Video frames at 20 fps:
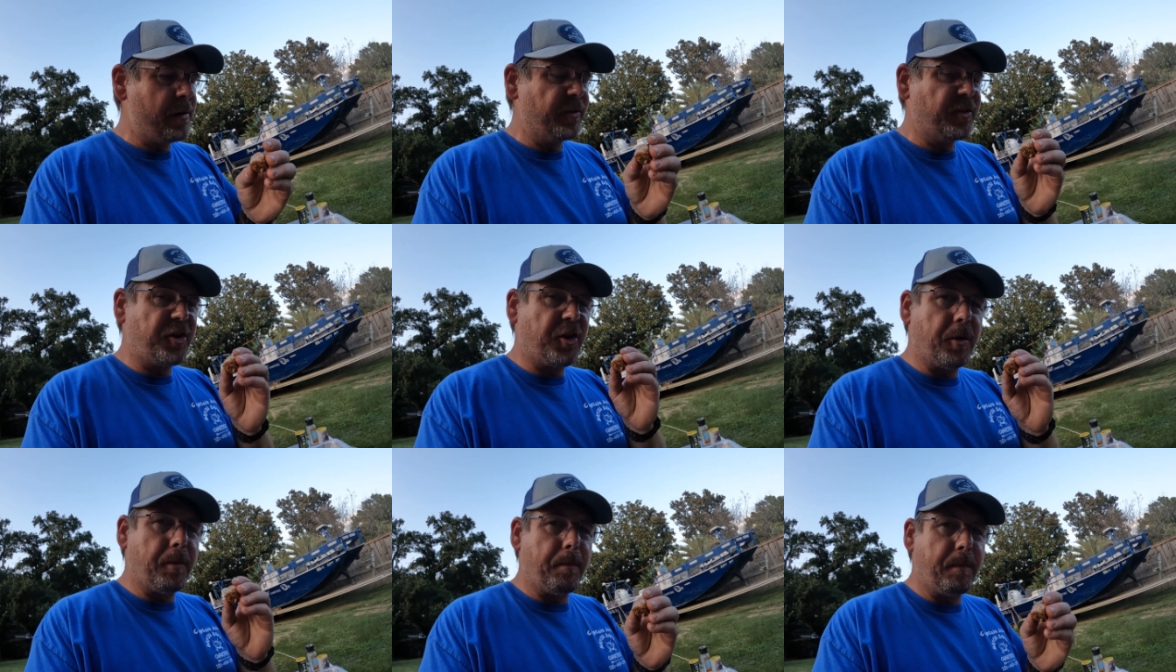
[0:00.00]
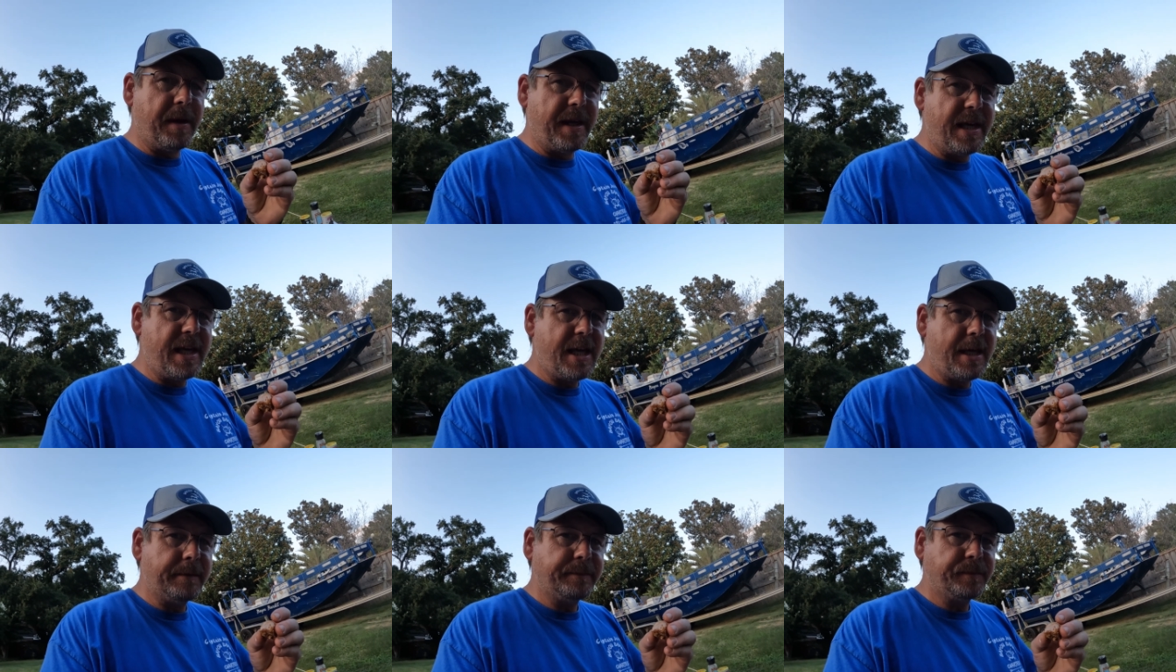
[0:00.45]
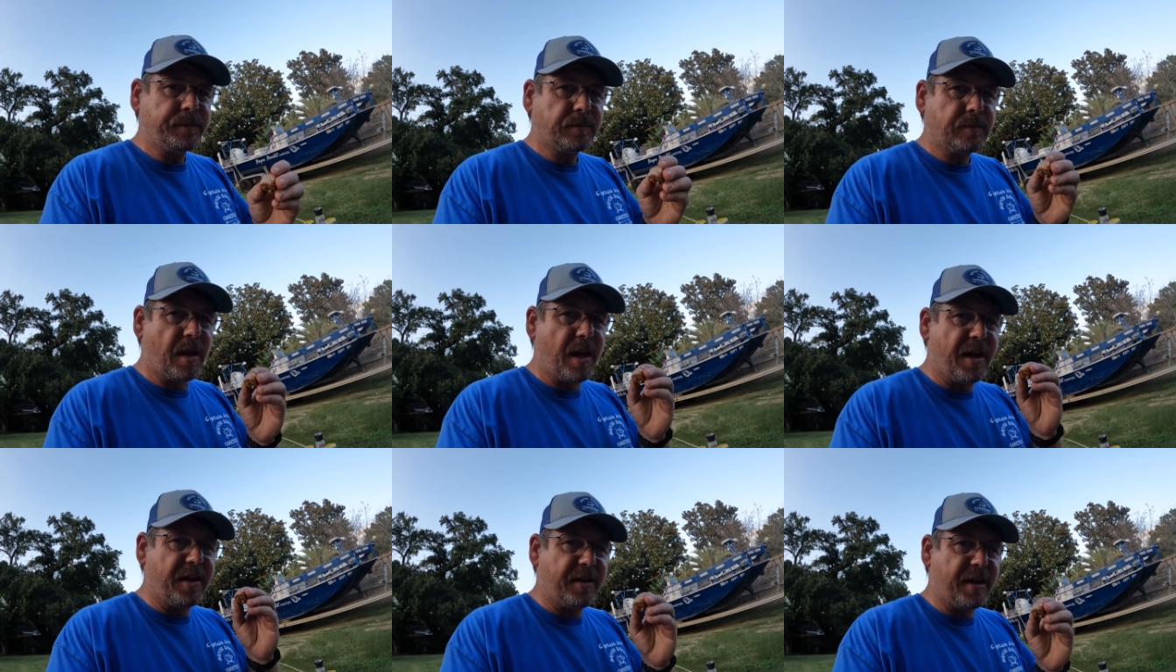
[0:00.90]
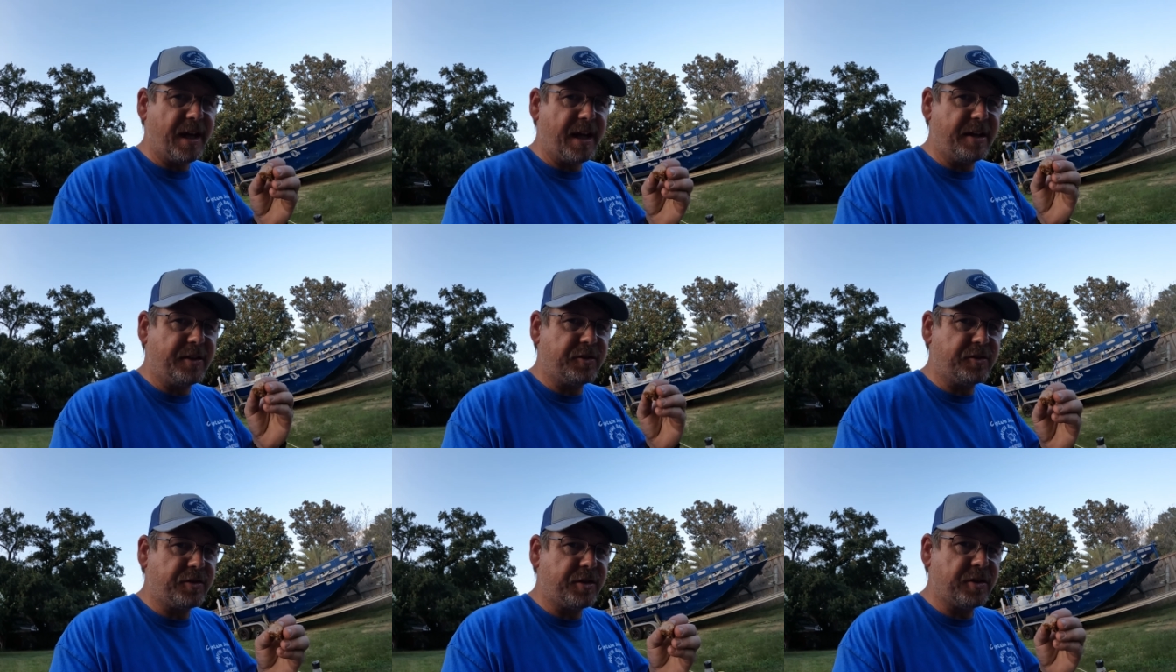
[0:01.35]
To me, it
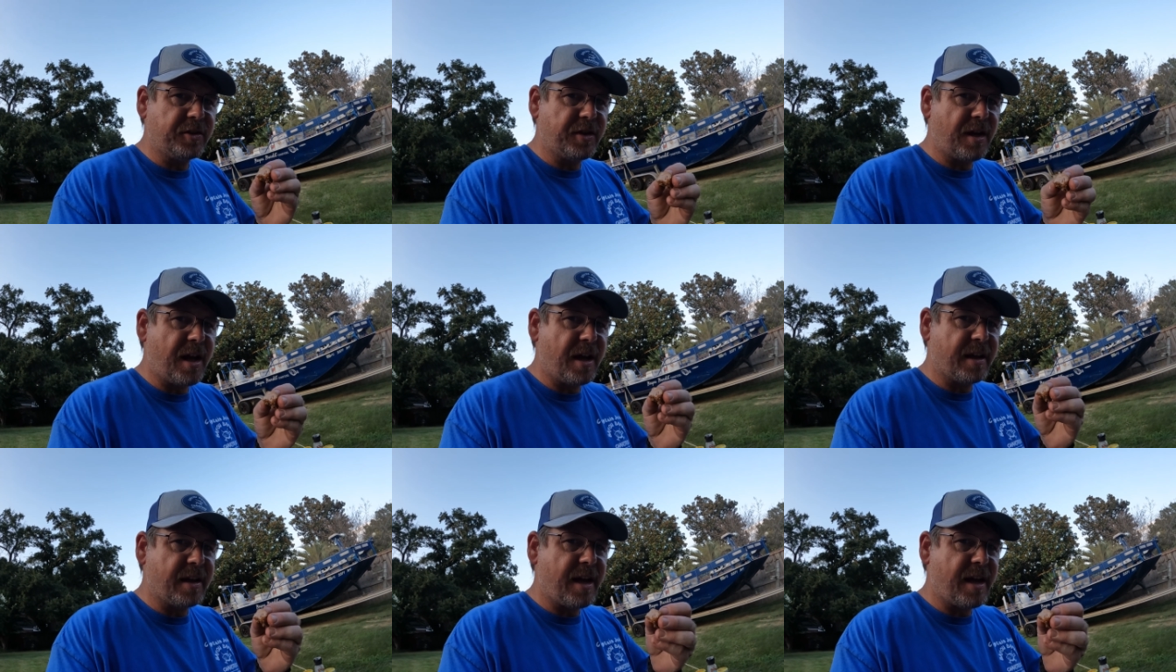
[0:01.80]
tastes just like